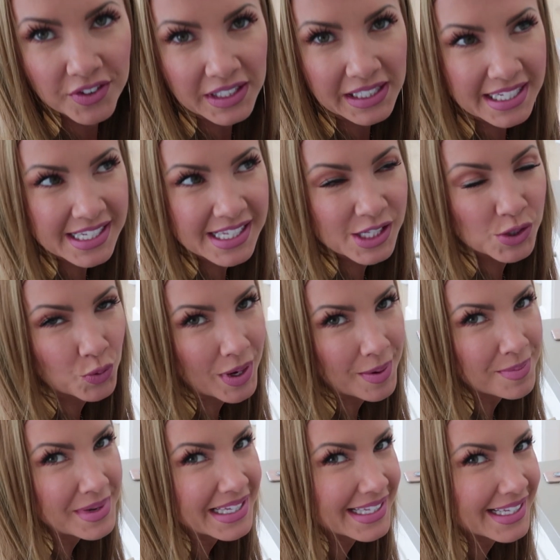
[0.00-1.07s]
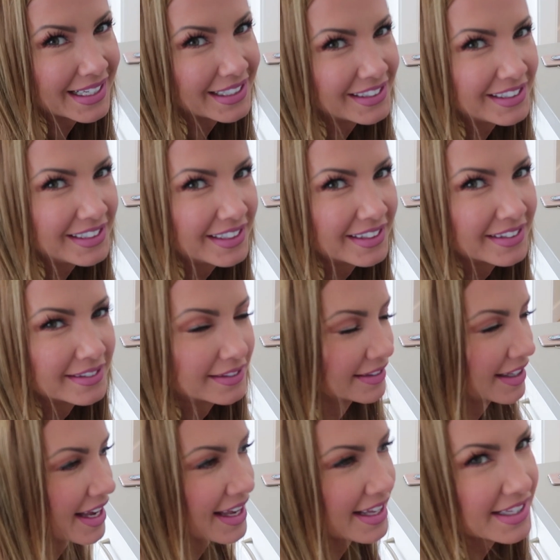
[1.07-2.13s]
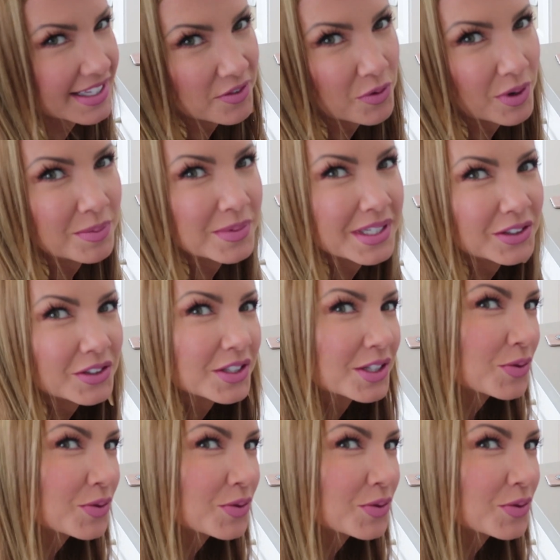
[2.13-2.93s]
Filling Swimsicle, like instead of whimsical,